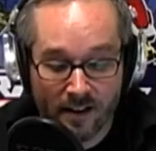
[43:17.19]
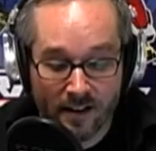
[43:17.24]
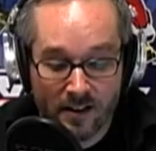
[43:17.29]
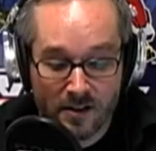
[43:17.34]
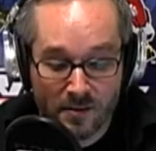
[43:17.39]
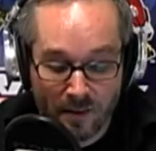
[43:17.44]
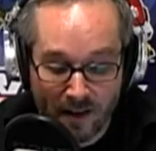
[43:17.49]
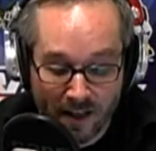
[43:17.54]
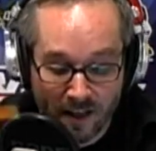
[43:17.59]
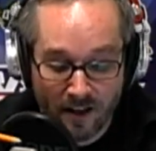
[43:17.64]

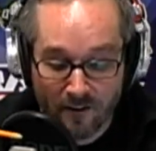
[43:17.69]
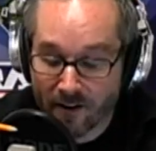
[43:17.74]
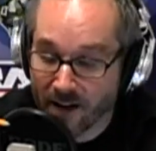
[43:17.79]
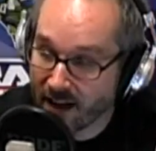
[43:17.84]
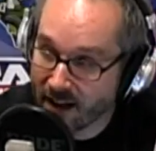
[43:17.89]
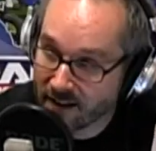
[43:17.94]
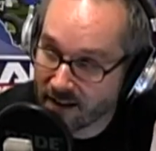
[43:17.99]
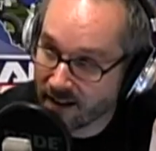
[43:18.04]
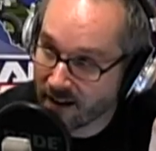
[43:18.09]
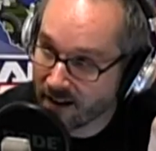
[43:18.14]
Speaking of
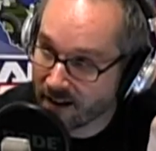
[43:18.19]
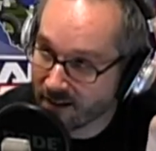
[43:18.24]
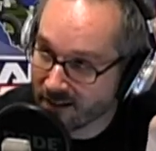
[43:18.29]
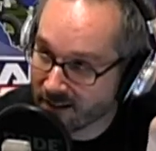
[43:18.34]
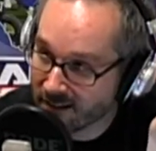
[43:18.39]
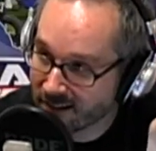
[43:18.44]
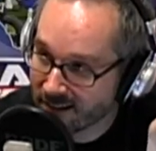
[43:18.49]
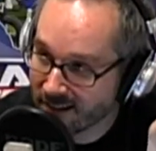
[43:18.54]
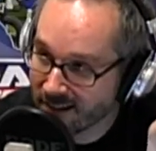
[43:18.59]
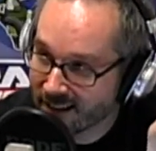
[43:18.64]

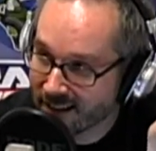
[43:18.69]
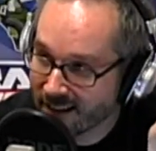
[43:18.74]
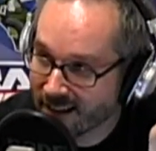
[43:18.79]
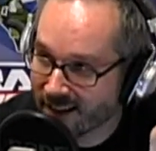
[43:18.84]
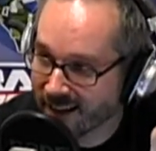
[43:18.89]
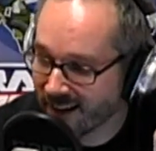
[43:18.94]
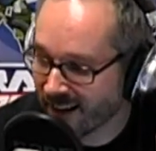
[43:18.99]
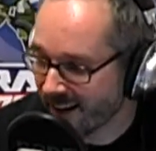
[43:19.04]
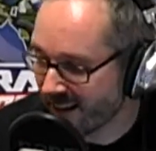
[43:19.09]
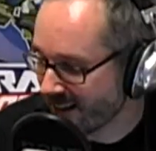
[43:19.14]
AADL,
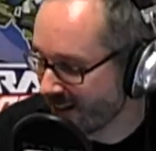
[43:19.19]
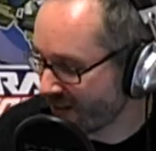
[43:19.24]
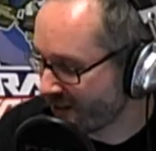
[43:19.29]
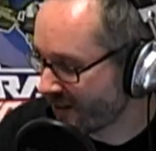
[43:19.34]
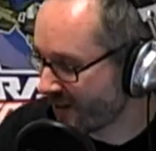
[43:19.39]
here he is.